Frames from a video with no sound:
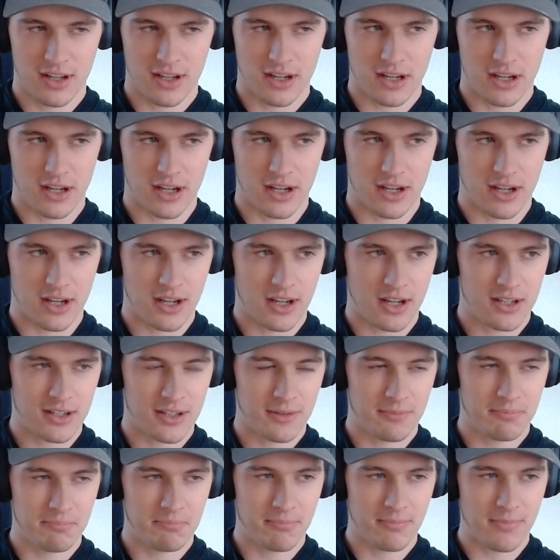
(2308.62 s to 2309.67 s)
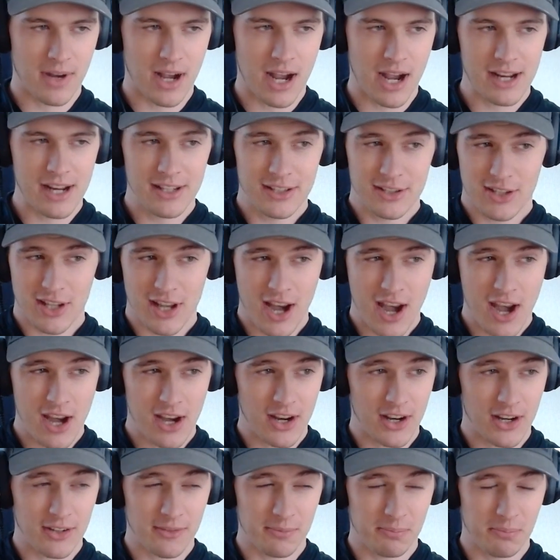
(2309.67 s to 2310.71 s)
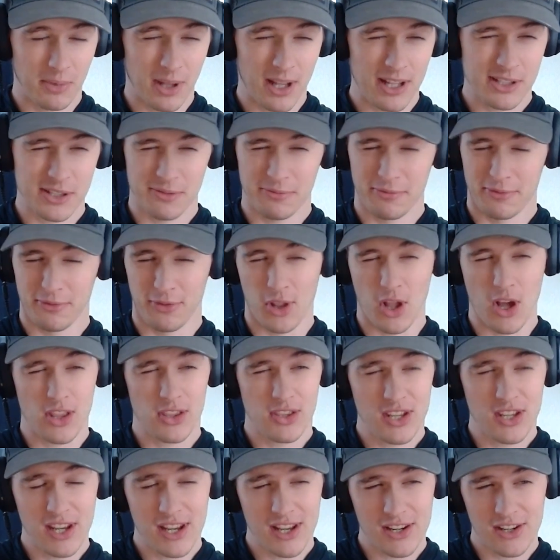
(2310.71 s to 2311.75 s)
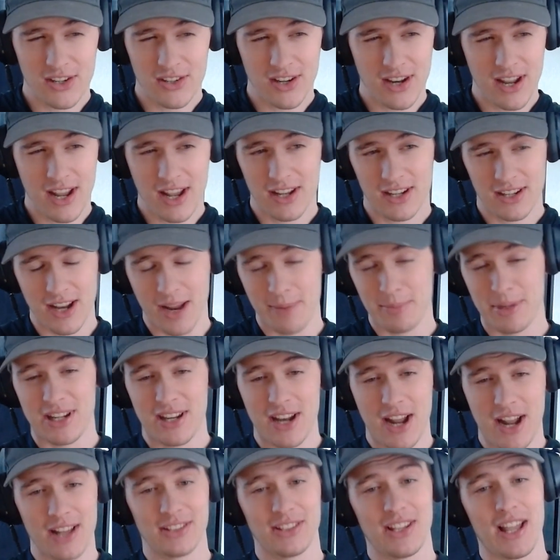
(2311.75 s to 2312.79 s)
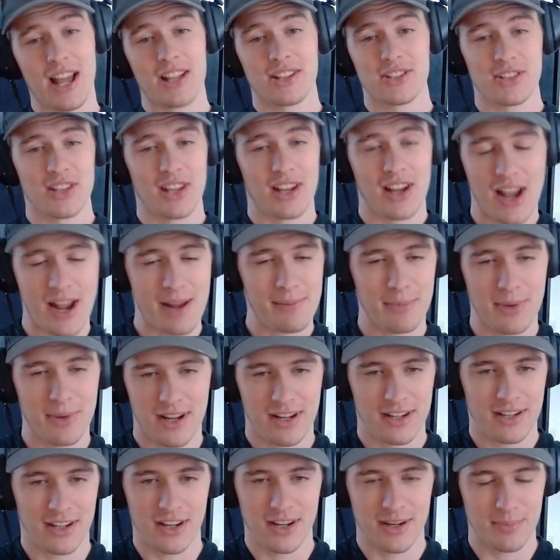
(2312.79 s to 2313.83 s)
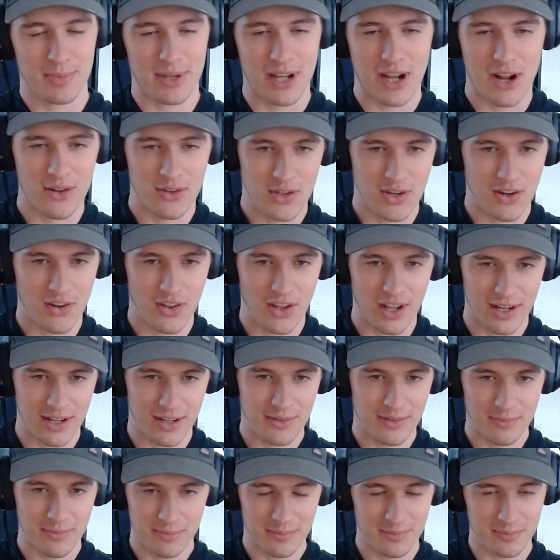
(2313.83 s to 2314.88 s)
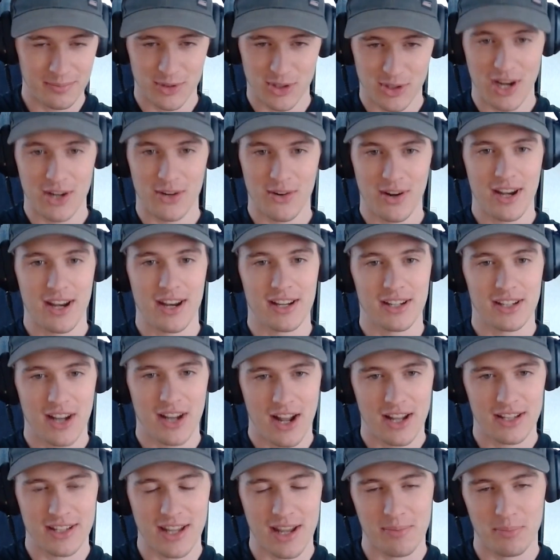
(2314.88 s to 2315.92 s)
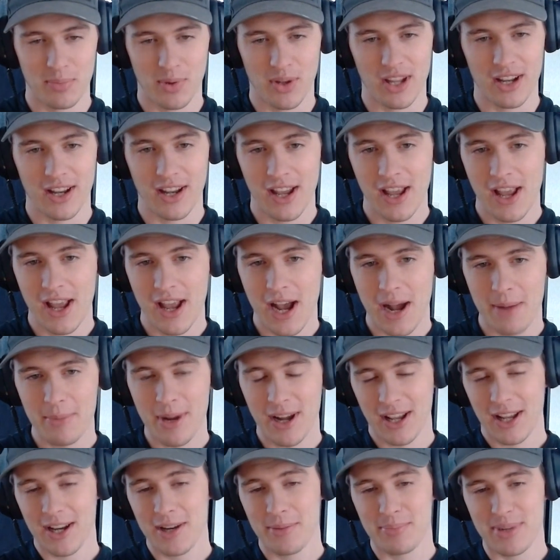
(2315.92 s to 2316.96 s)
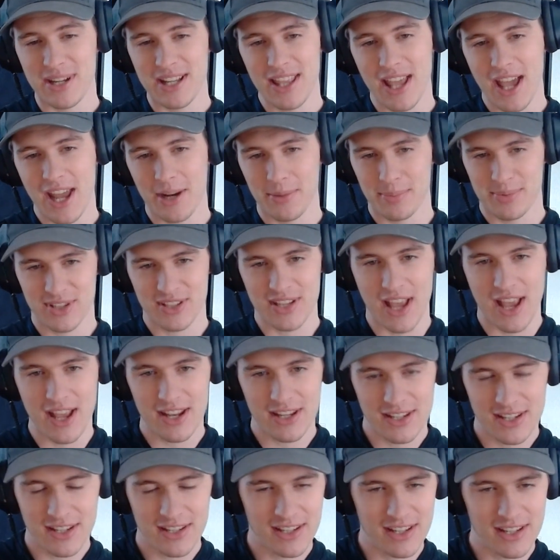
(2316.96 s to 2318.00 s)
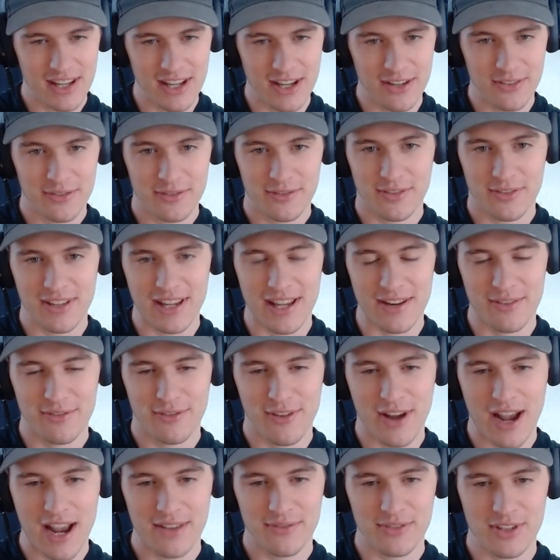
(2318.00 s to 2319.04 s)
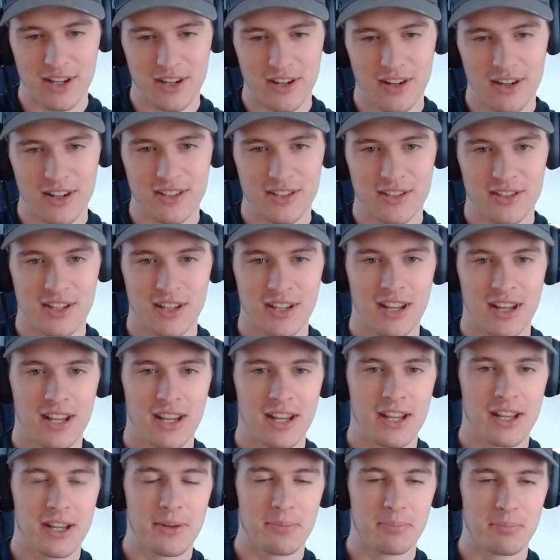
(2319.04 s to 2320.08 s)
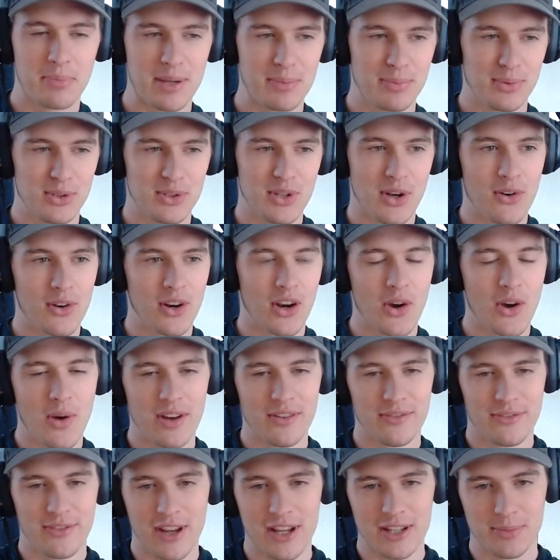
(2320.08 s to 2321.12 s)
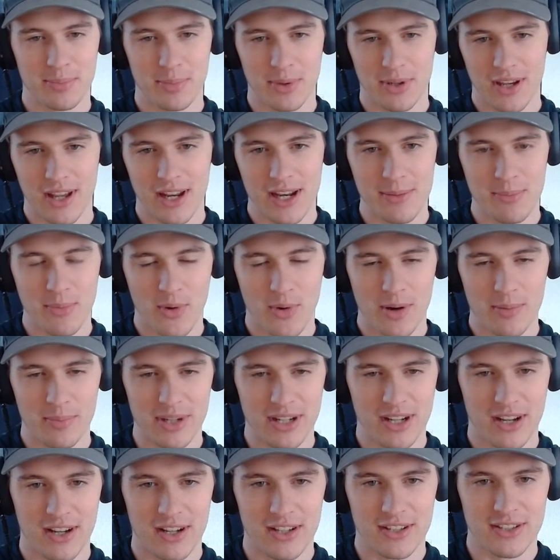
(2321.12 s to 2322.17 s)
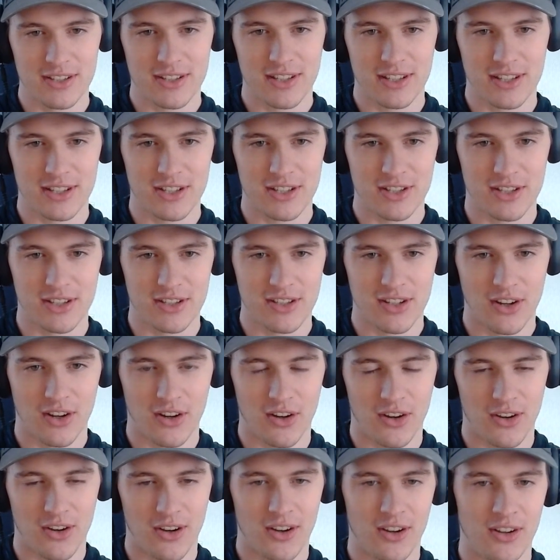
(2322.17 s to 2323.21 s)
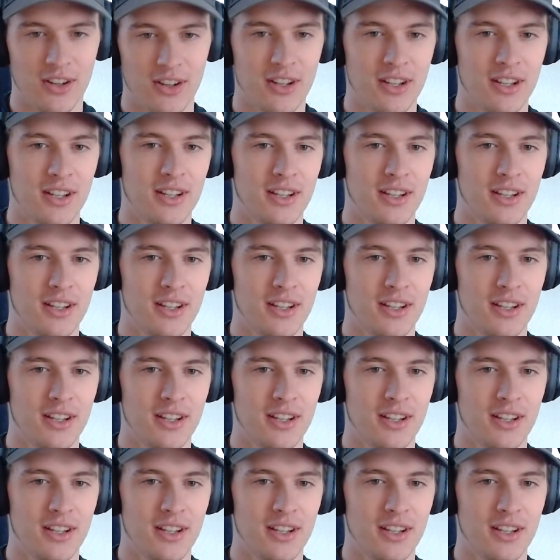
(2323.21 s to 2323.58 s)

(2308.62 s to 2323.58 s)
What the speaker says: I say let's flood the internet. I mean, not let's, like, I'm not going to be out there like generating content, but like, I'm not going to be that upset if in 5 years people don't go on Facebook anymore because it's just all,